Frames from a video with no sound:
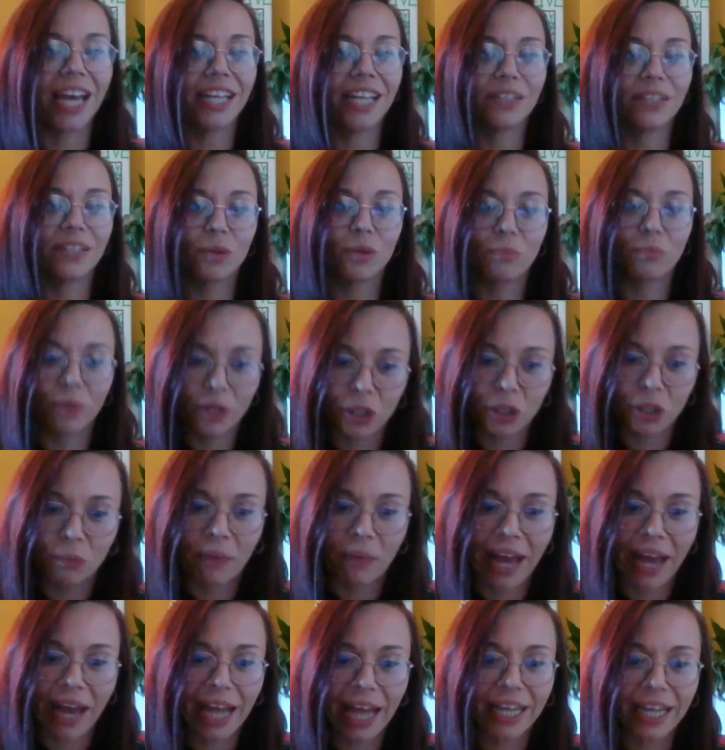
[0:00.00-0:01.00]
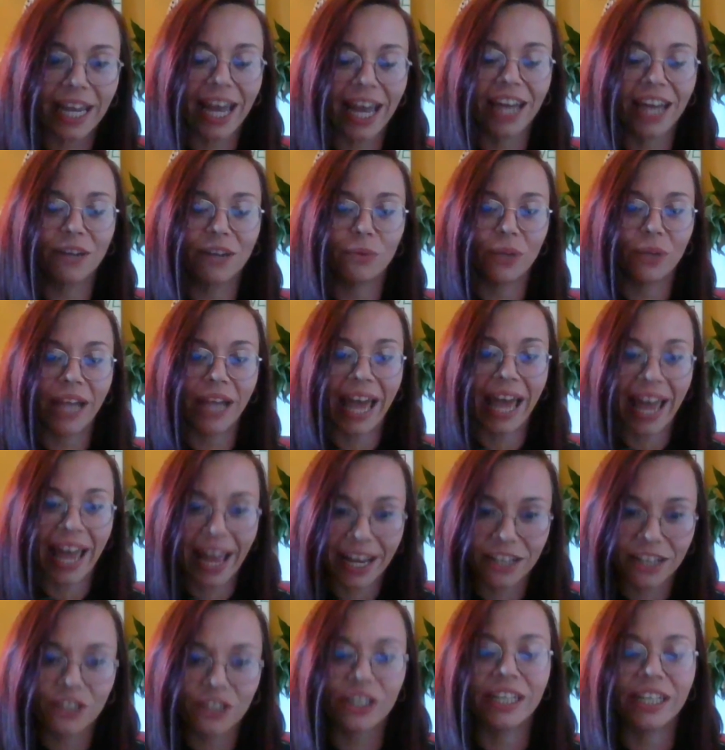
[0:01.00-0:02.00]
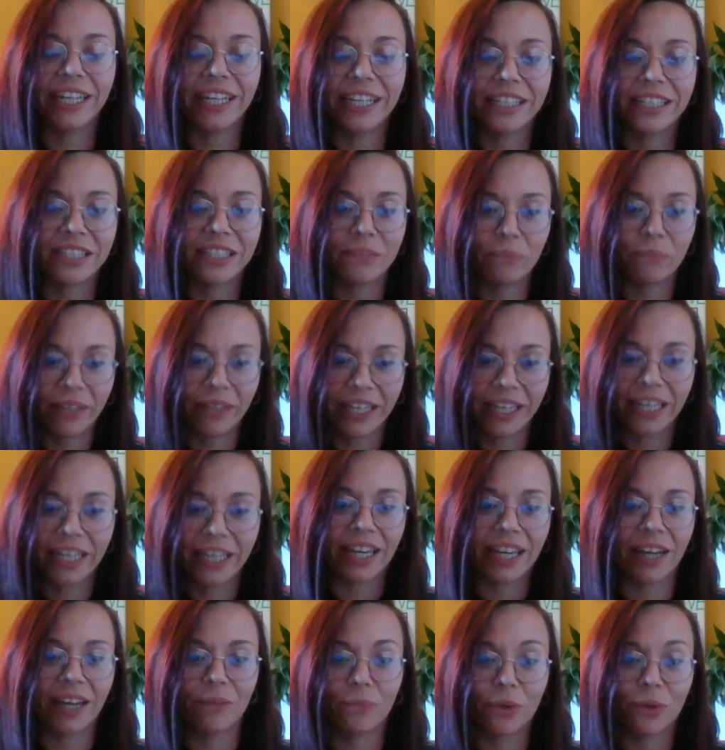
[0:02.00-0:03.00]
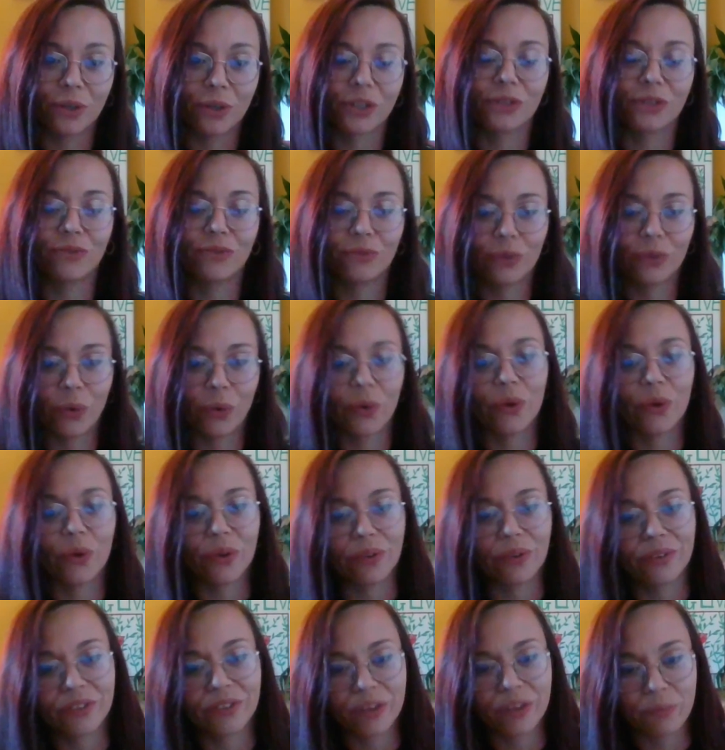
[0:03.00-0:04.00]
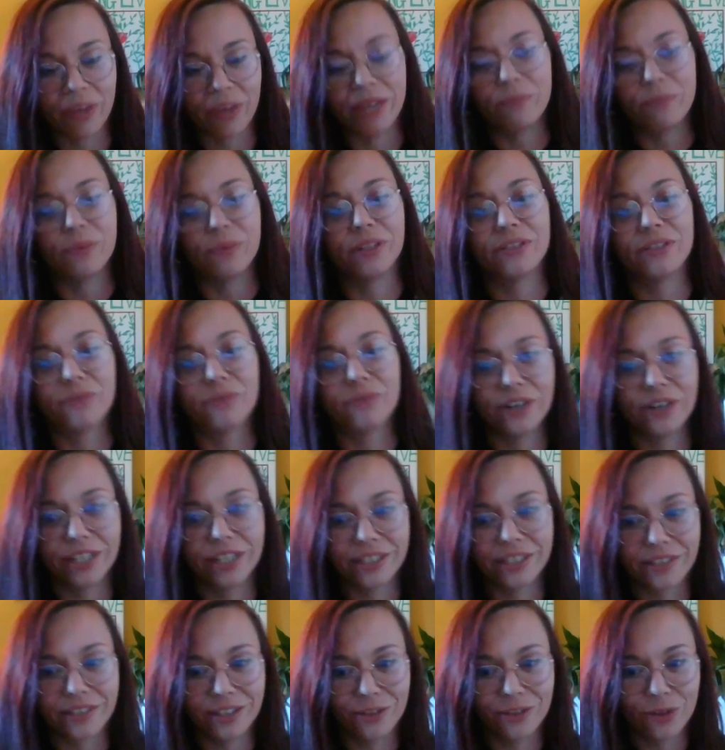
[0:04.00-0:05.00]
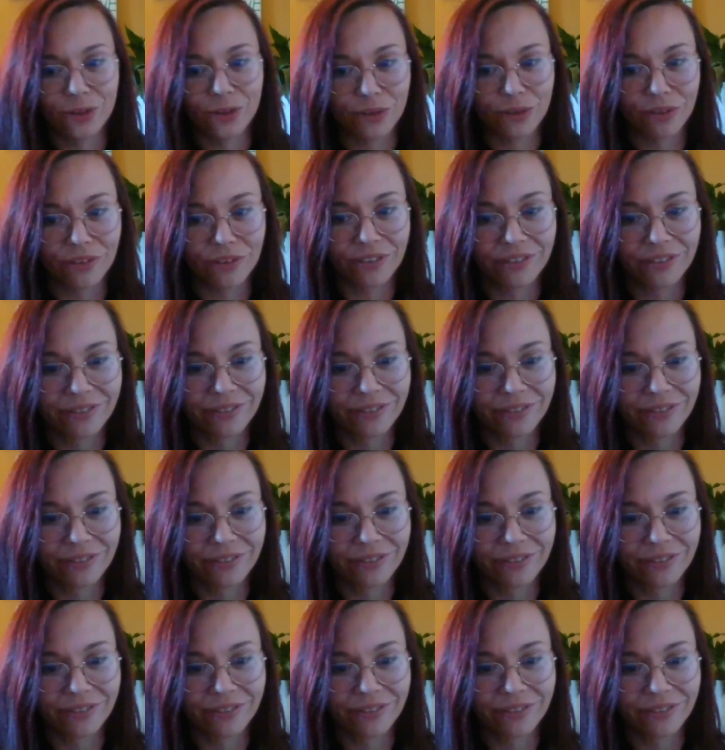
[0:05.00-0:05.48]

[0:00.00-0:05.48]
and will push back and will actually speak and push for the people of Warrington North.